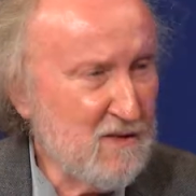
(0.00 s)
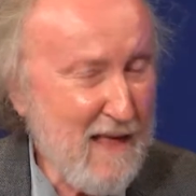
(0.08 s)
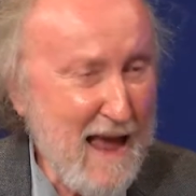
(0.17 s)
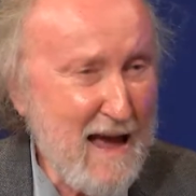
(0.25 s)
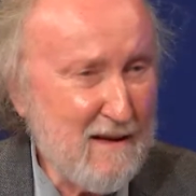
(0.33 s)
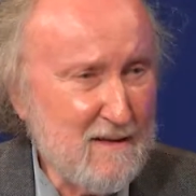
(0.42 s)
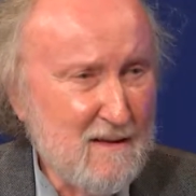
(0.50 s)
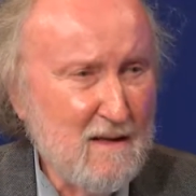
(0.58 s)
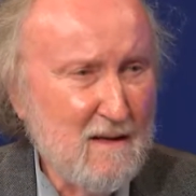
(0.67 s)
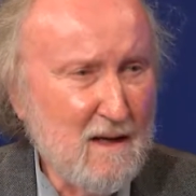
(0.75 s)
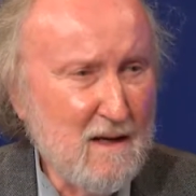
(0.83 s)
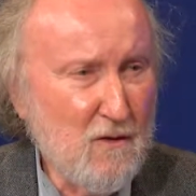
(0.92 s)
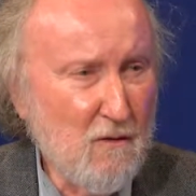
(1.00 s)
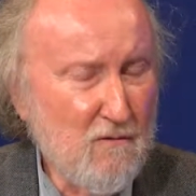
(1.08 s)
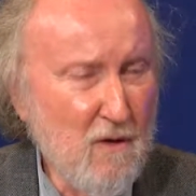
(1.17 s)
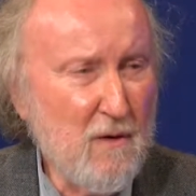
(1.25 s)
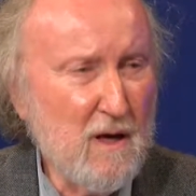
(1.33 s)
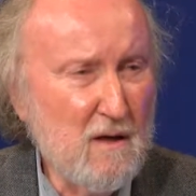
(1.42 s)
They're
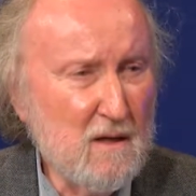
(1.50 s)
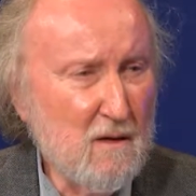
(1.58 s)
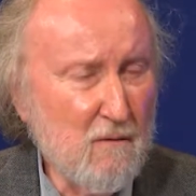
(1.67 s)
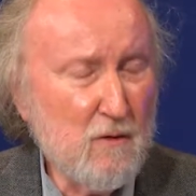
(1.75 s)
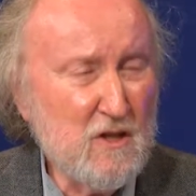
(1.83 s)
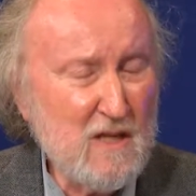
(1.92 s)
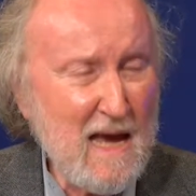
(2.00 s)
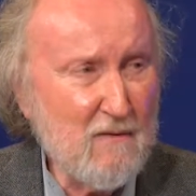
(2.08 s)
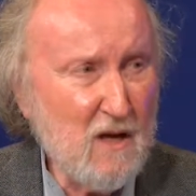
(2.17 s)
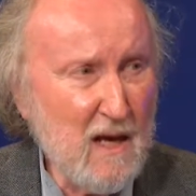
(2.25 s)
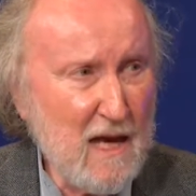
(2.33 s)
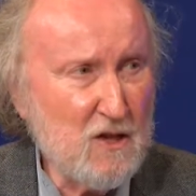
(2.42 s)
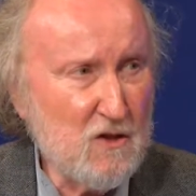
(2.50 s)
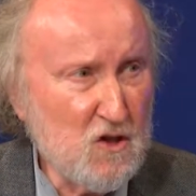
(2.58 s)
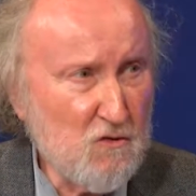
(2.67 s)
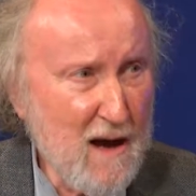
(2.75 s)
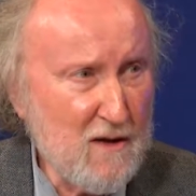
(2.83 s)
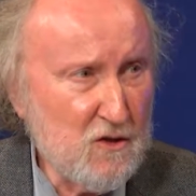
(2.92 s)
very good. They're very savvy election
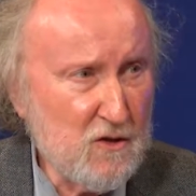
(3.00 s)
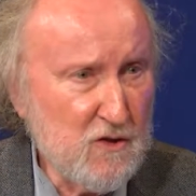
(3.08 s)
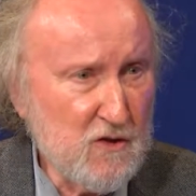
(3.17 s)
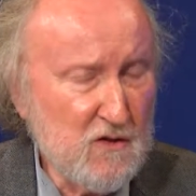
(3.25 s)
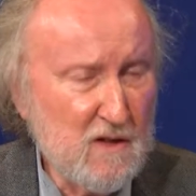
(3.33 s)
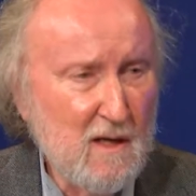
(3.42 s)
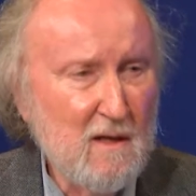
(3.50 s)
strategists.